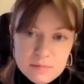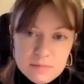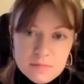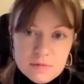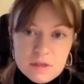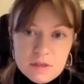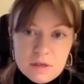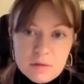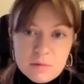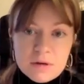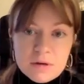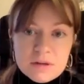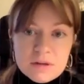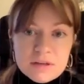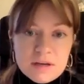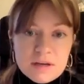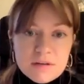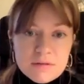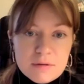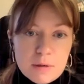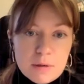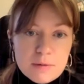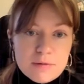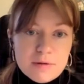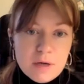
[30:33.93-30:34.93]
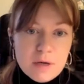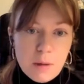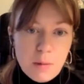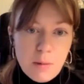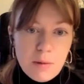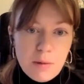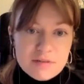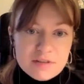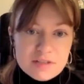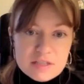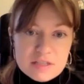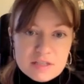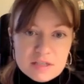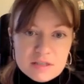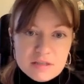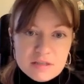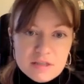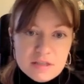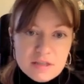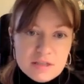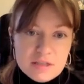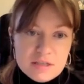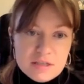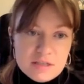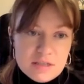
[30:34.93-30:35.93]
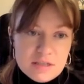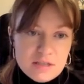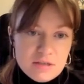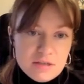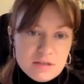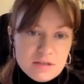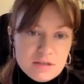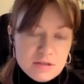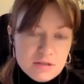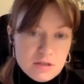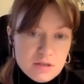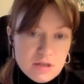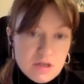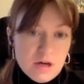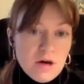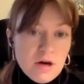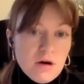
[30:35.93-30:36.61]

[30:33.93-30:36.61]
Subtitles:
with however starting a sentence,